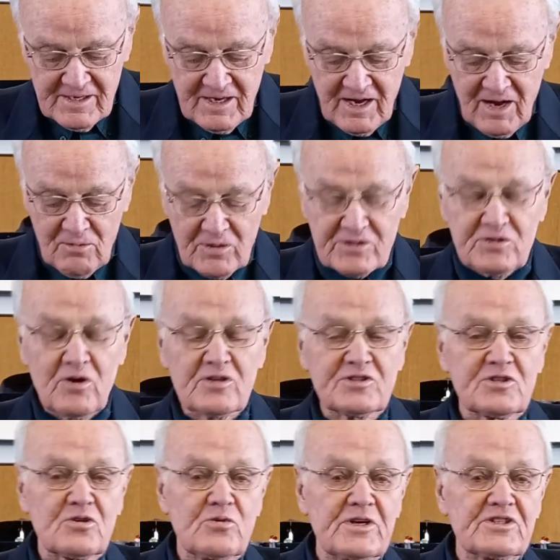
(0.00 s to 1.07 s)
I want to ask
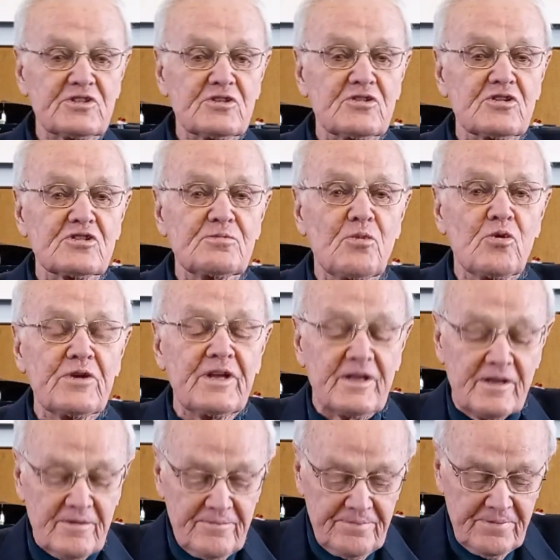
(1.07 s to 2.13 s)
the question this
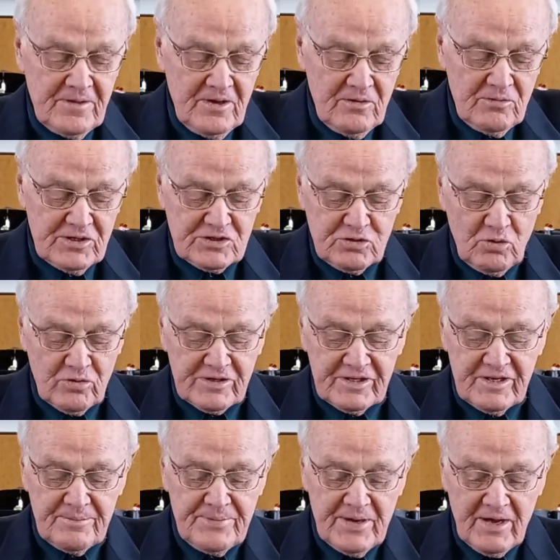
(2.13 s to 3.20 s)
morning. We're talking
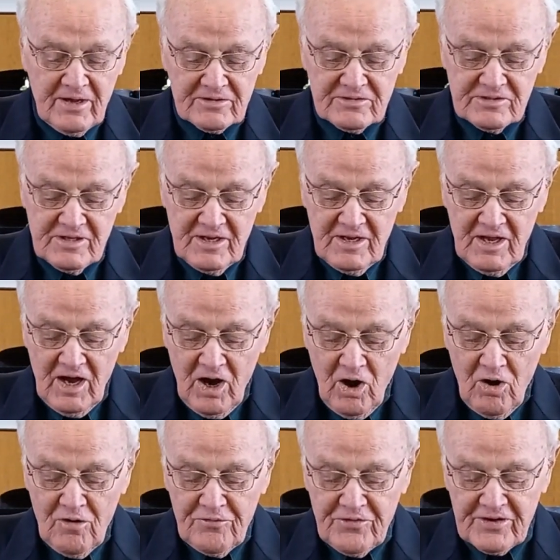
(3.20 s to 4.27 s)
about
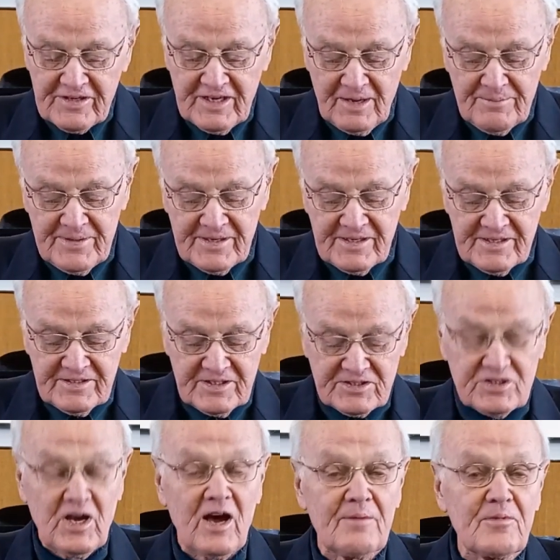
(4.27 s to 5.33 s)
overcoming in a
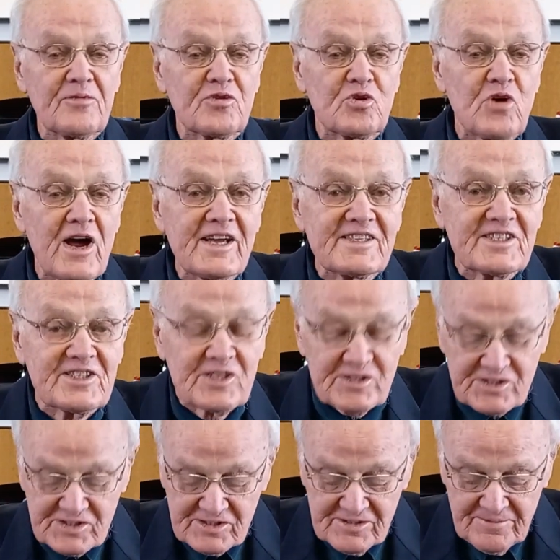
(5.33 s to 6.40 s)
time of
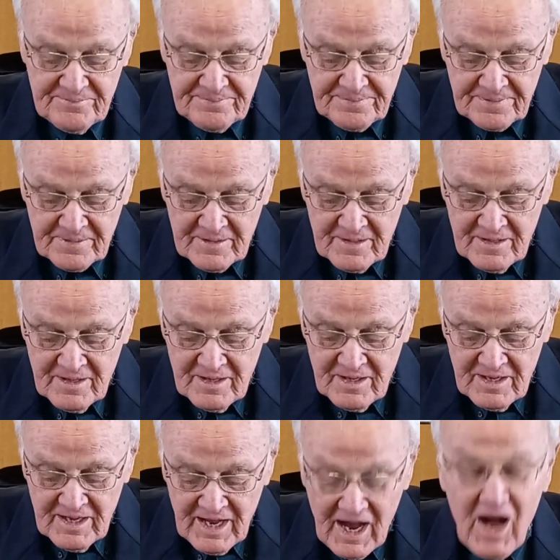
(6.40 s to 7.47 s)
crisis.
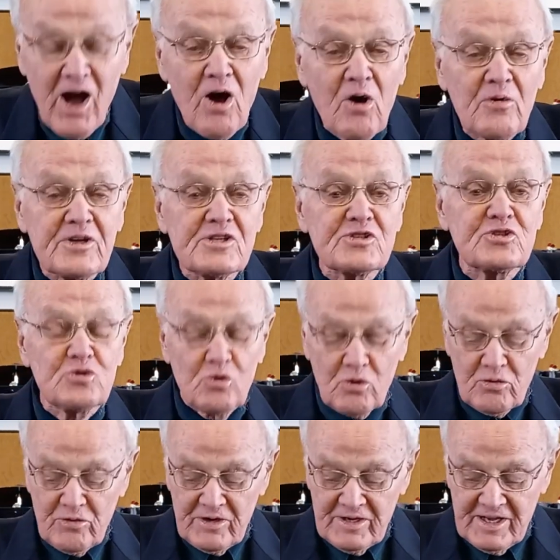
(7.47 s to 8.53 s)
How is
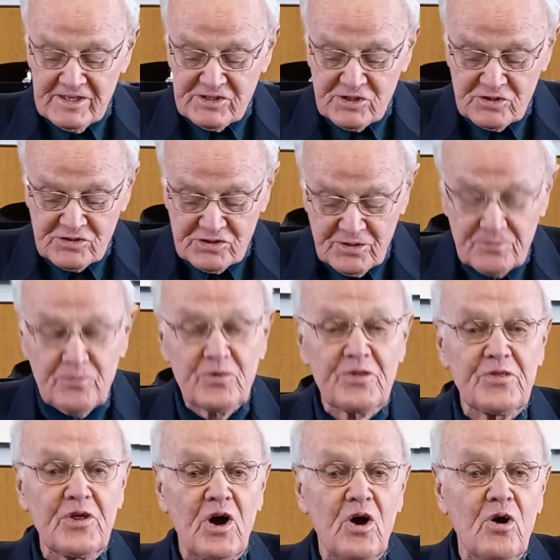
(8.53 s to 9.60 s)
your relationship
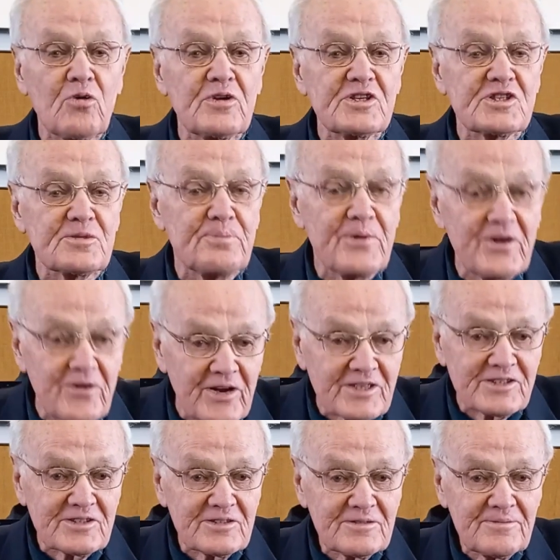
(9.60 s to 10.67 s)
with the Holy
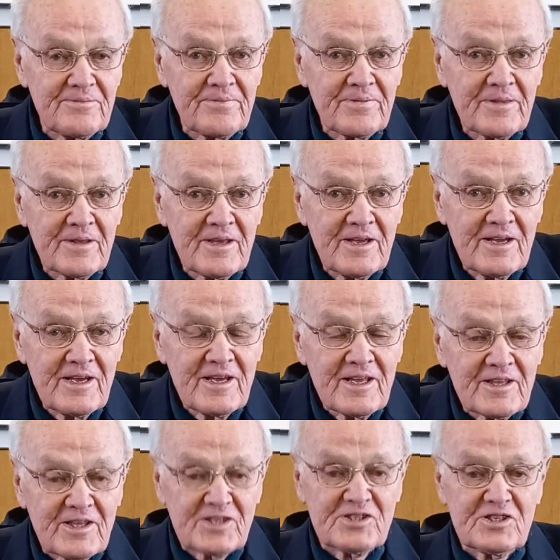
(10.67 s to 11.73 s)
Spirit?
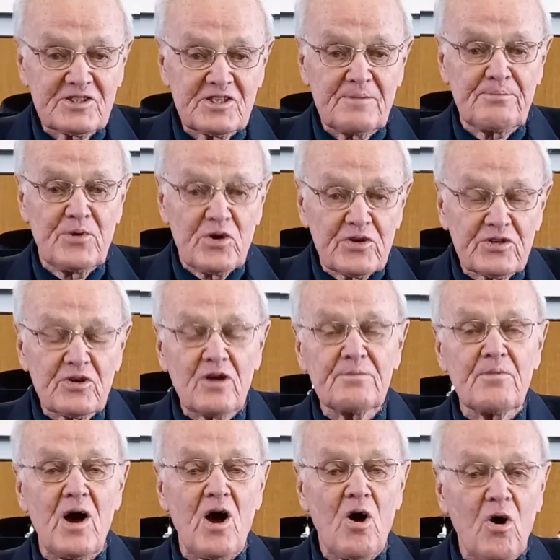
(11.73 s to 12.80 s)
This is a burden on
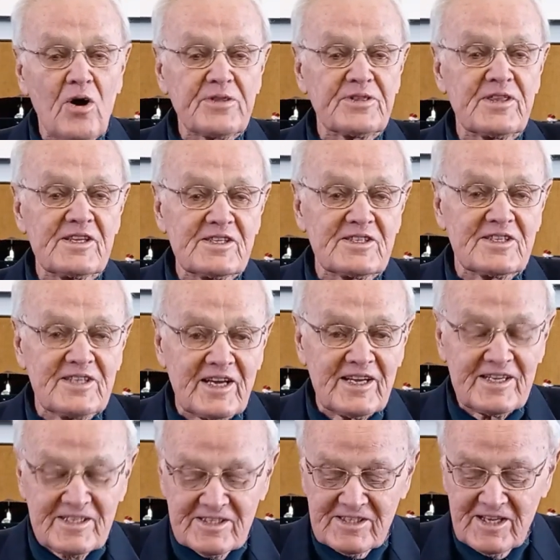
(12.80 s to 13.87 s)
my heart these
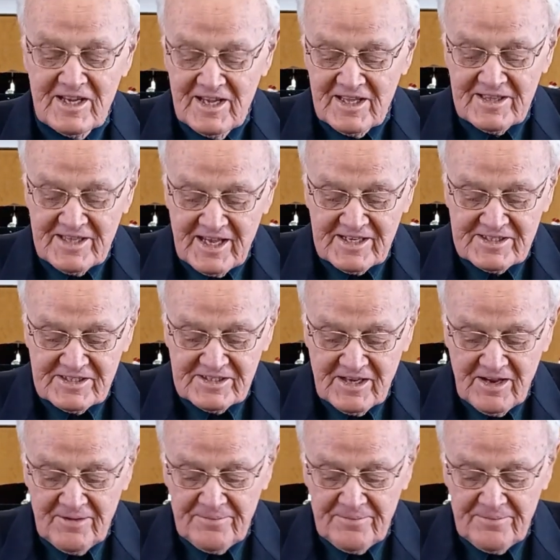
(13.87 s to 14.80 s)
days that